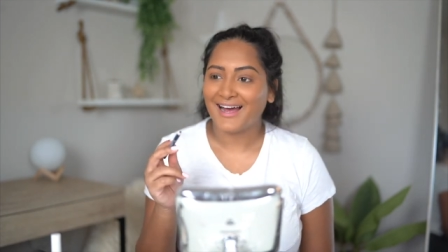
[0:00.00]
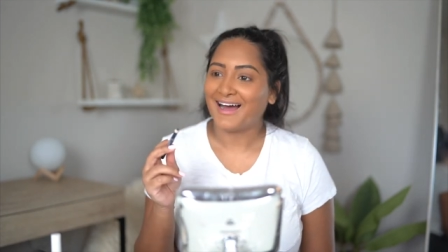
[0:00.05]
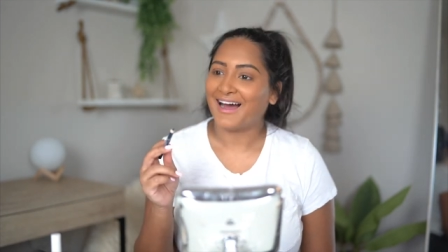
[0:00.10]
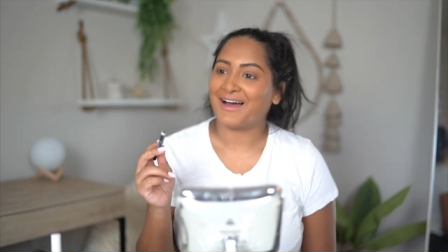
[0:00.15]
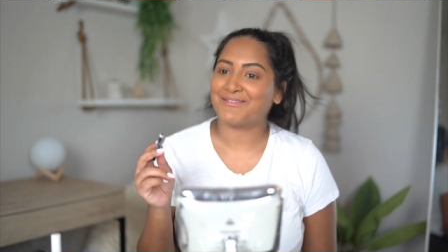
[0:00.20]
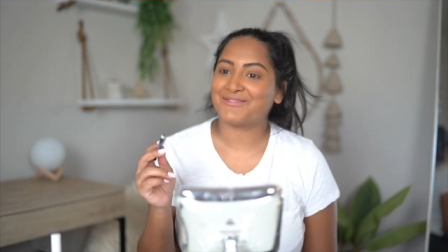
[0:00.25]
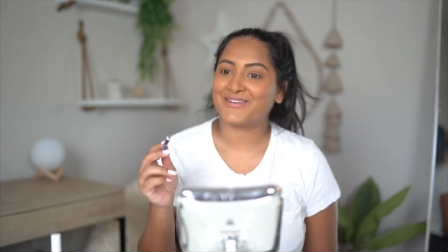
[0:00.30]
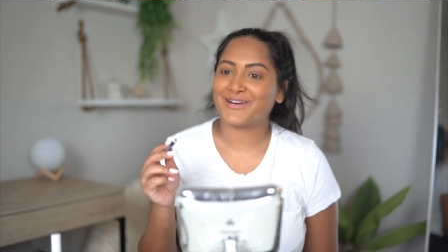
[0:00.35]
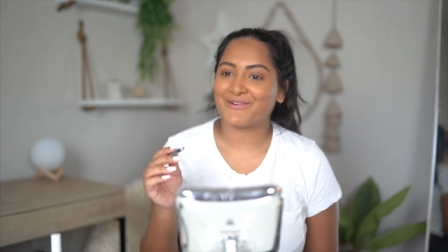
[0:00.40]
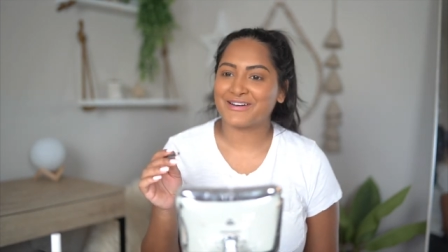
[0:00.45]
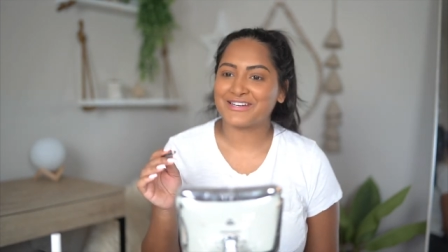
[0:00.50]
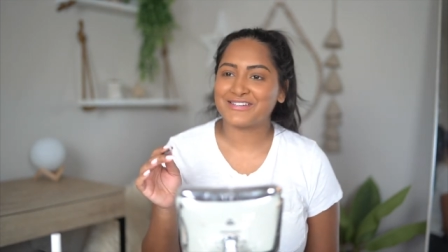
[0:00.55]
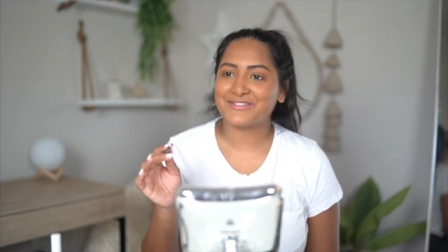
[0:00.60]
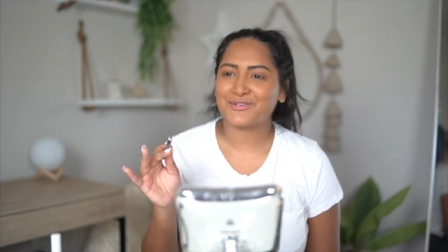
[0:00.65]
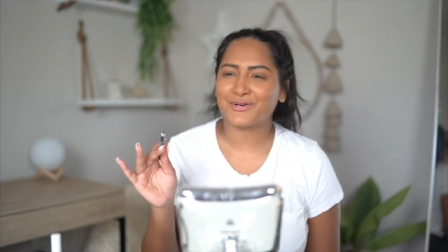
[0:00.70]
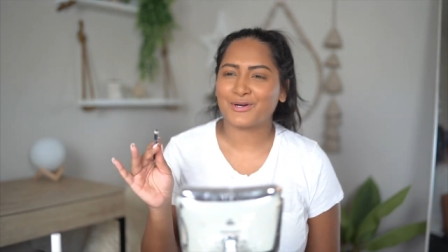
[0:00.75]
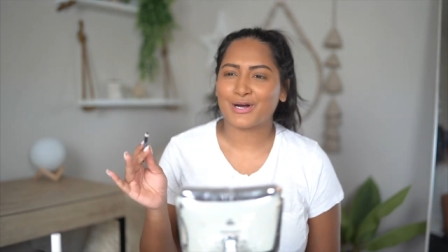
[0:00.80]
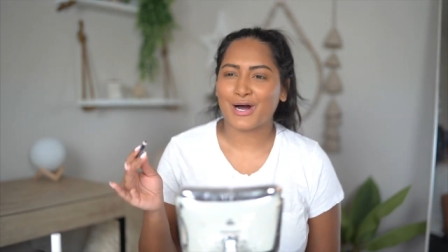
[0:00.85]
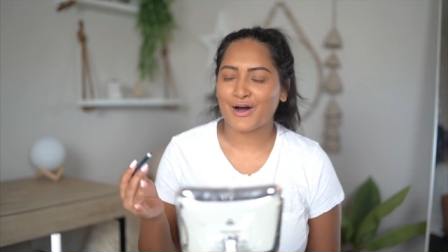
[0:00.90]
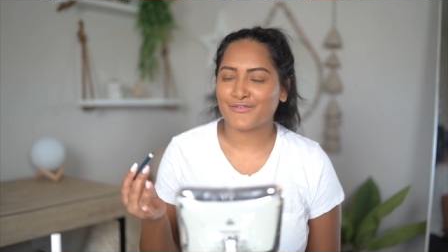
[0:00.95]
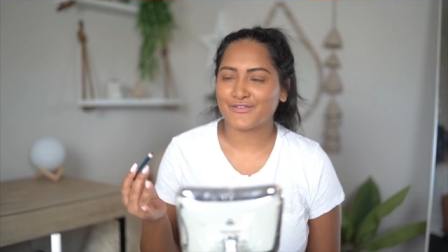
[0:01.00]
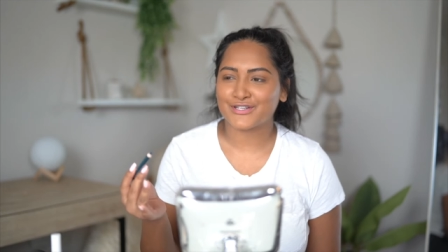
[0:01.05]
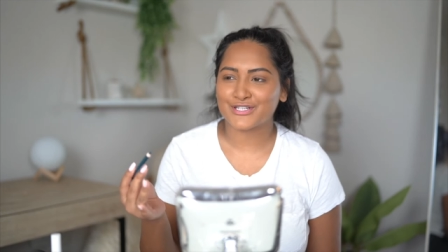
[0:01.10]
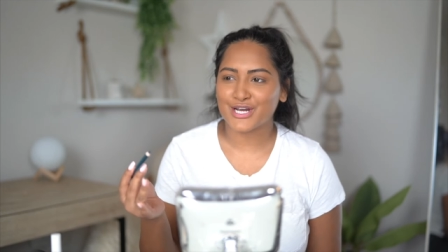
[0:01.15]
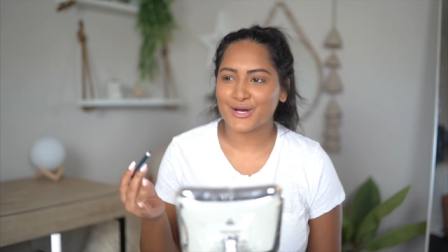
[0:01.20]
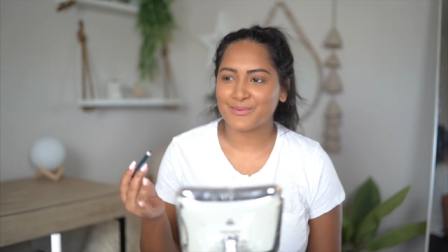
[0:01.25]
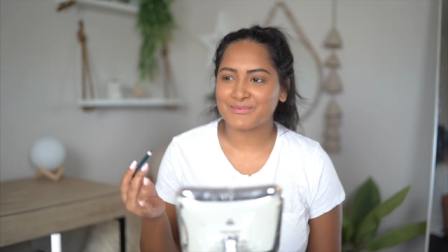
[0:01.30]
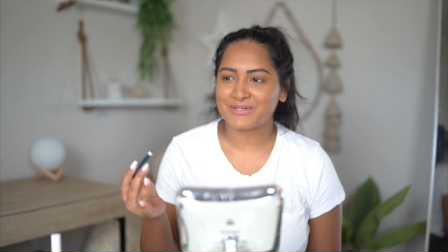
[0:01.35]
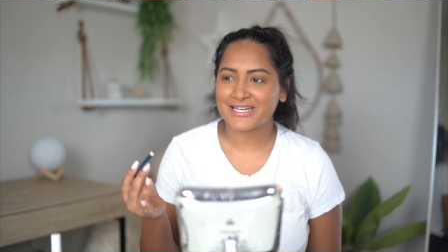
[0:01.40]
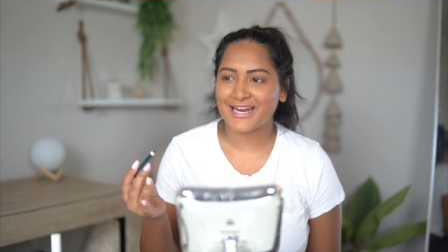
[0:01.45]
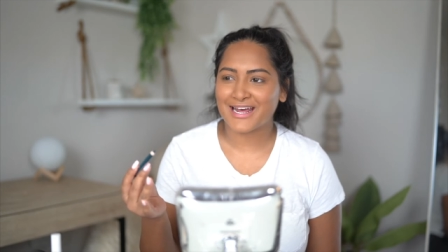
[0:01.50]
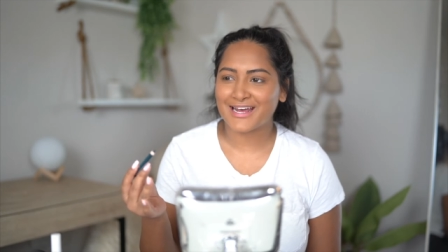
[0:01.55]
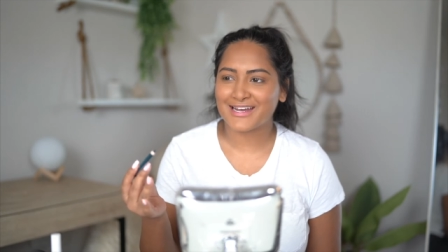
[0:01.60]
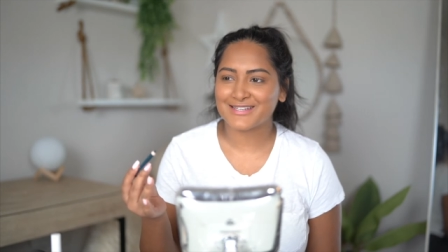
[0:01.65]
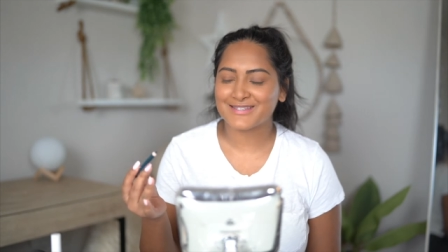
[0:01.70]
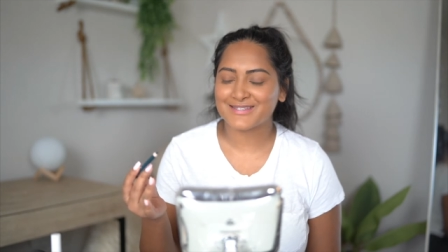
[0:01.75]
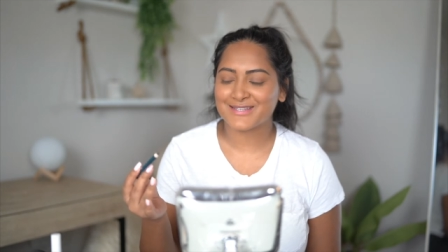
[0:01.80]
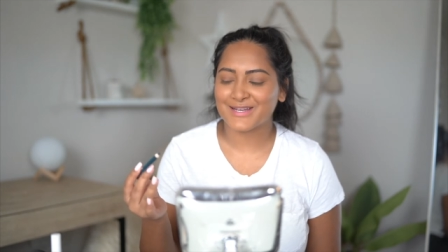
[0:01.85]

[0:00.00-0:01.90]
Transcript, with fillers: I'm going to a coffee shop today,